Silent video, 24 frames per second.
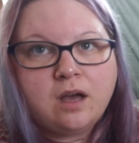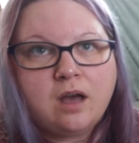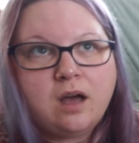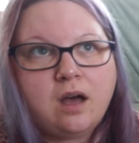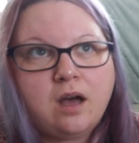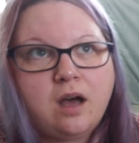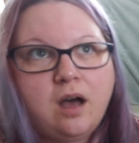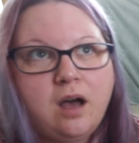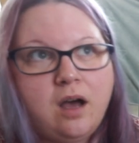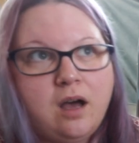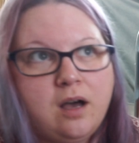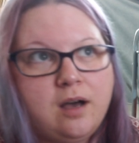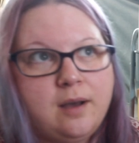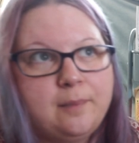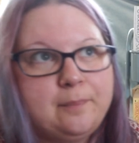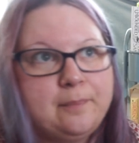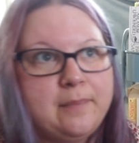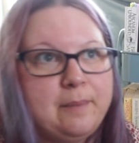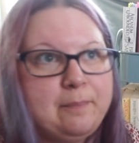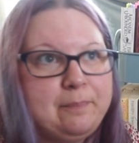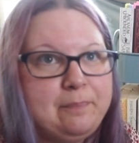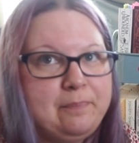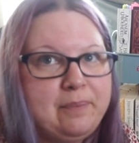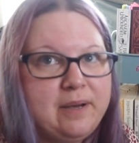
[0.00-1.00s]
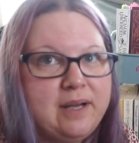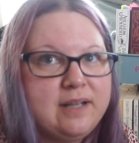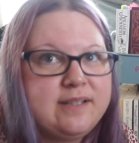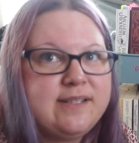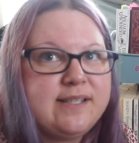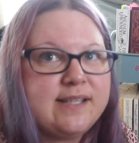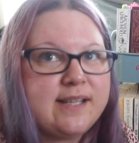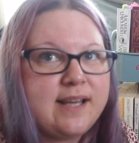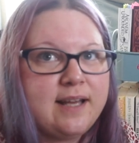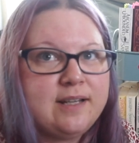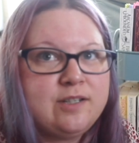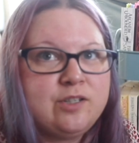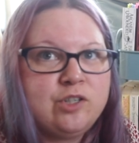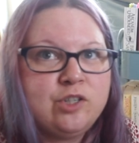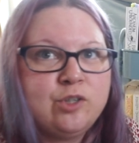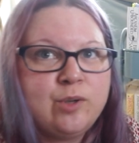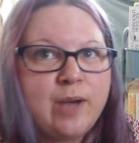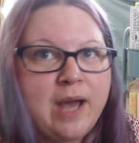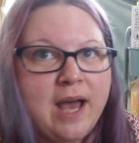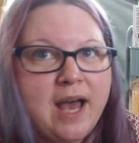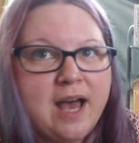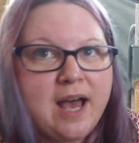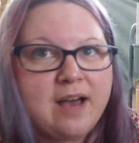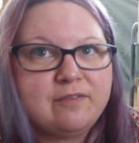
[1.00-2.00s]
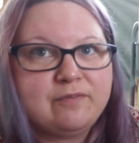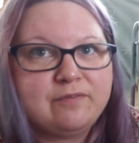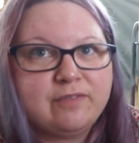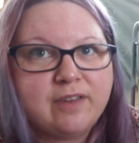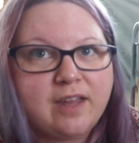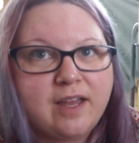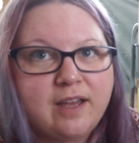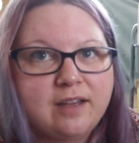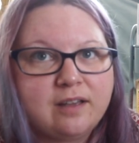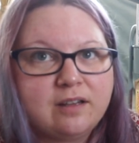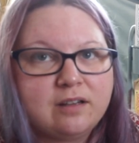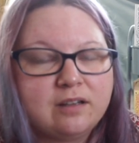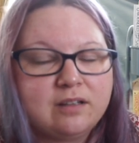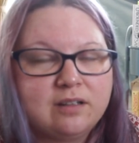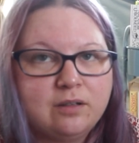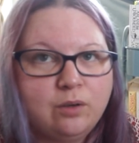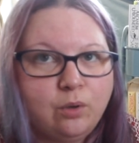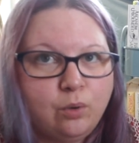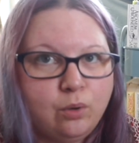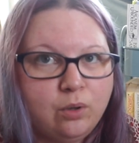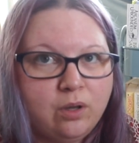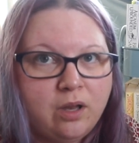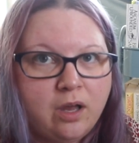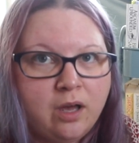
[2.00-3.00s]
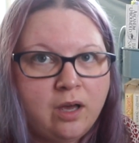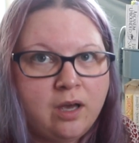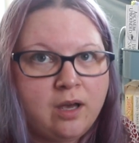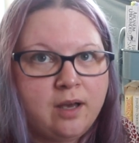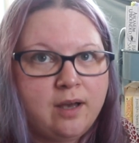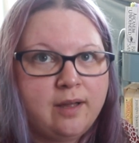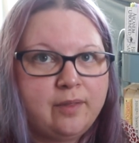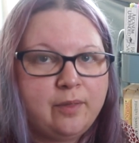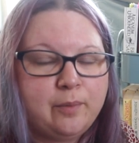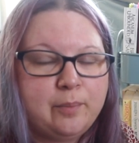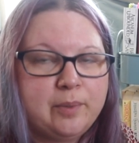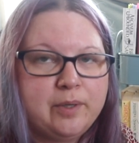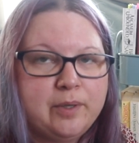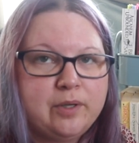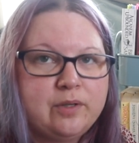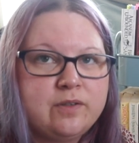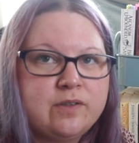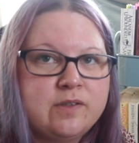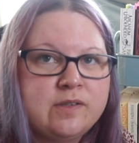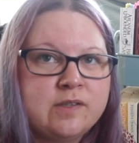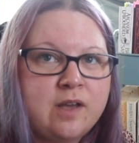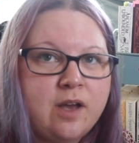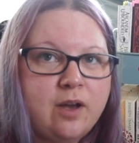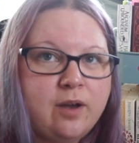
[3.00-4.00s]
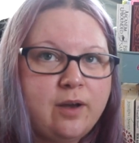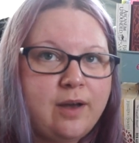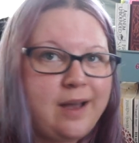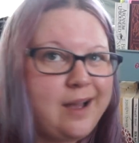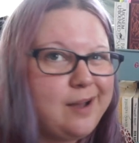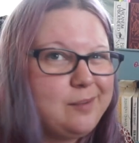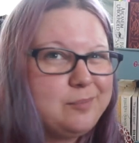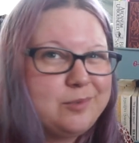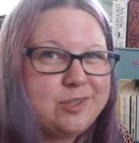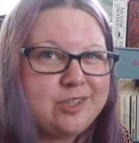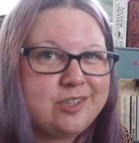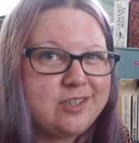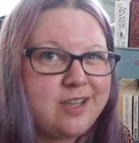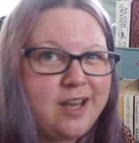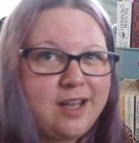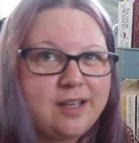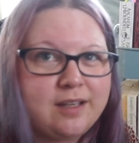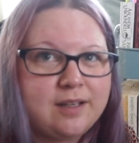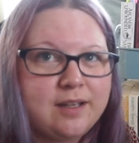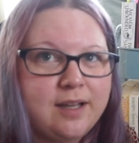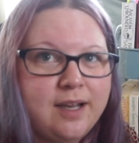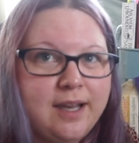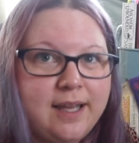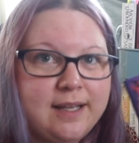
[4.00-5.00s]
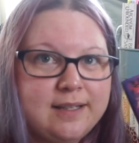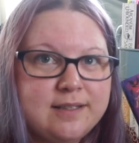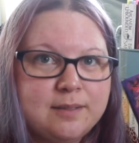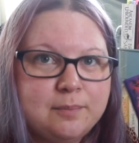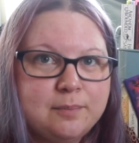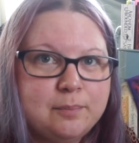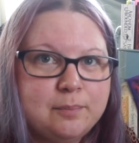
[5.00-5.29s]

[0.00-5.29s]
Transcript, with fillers: Um, but I do have like all her other books so I'm just like collecting